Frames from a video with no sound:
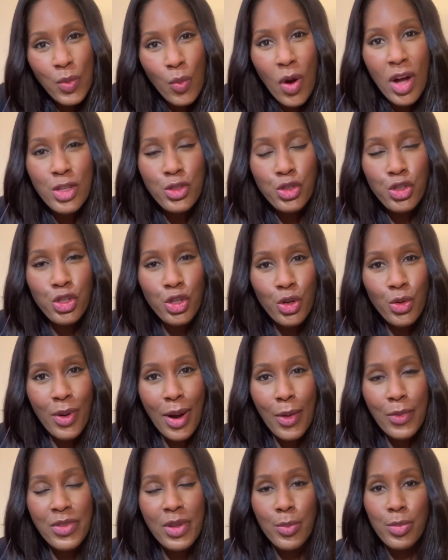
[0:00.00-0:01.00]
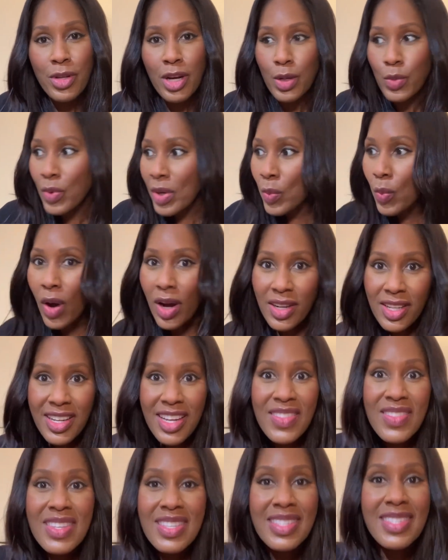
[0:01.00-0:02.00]
want sugar out in the blood. We want it
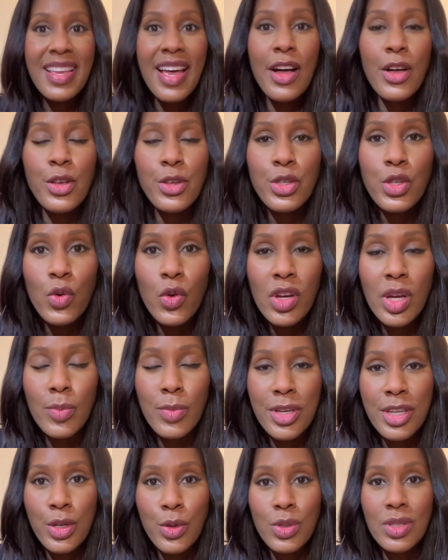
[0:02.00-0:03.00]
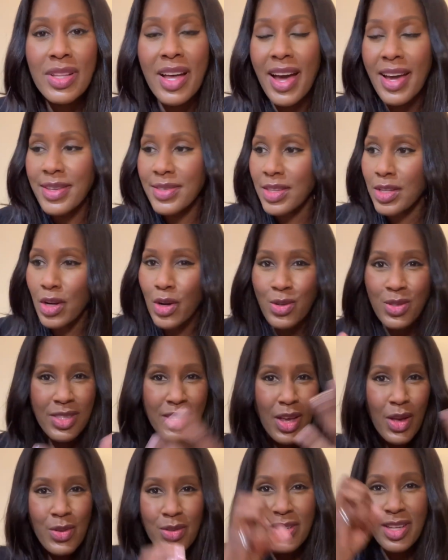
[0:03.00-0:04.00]
in the cells so it can be utilized and our
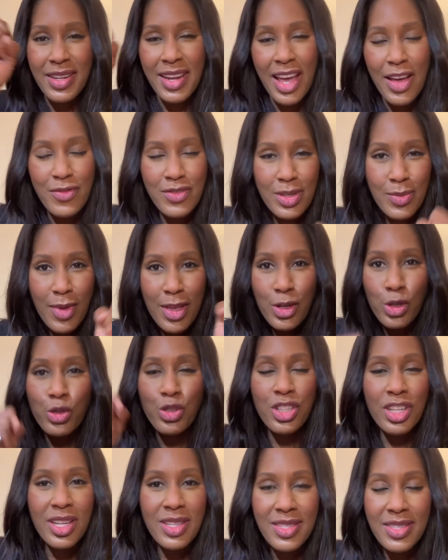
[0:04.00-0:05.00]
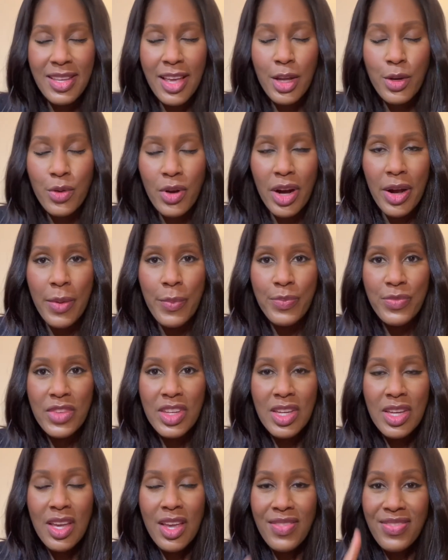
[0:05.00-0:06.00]
cells can have some energy, etc.
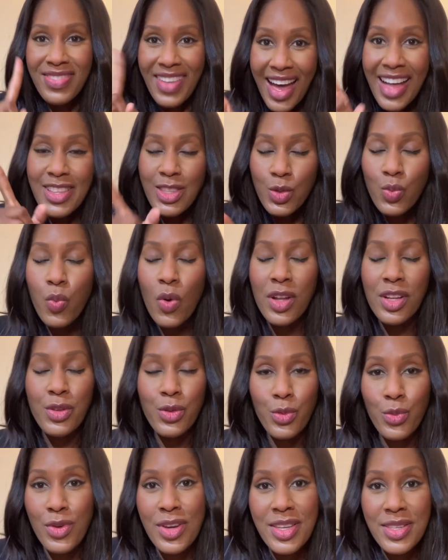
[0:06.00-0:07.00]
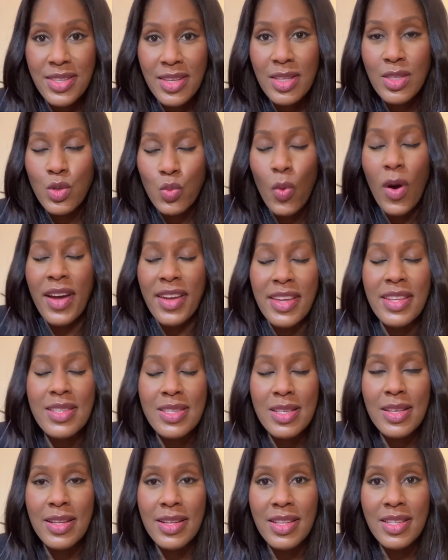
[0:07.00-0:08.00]
That's one of the reasons why
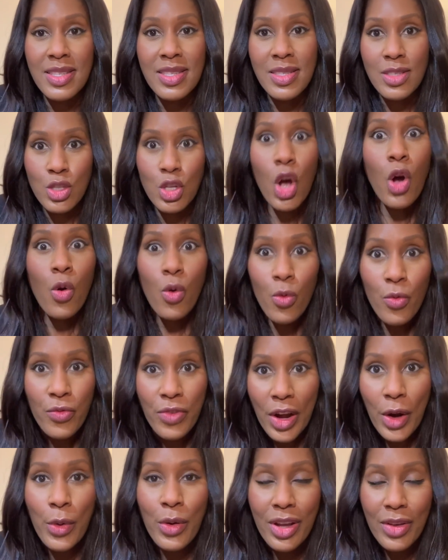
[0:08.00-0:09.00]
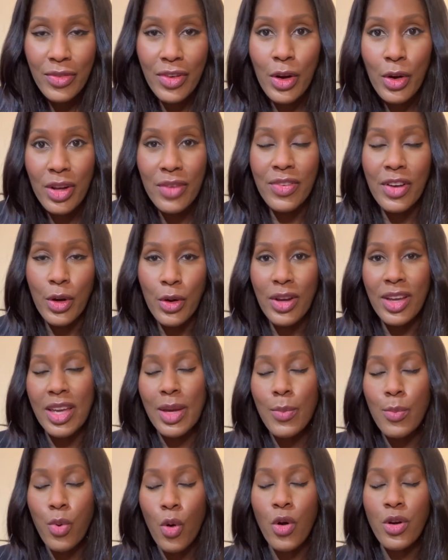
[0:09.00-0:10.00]
insulin is so very, very, very
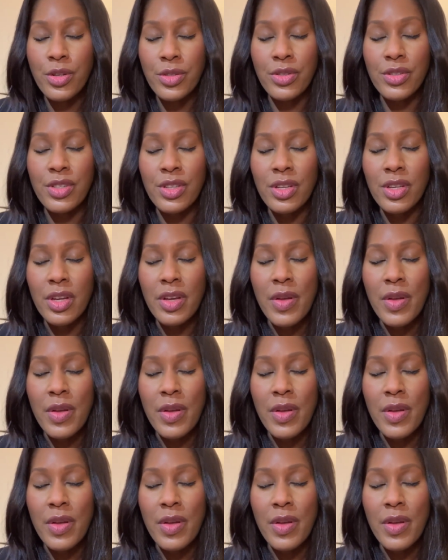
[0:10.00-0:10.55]
important.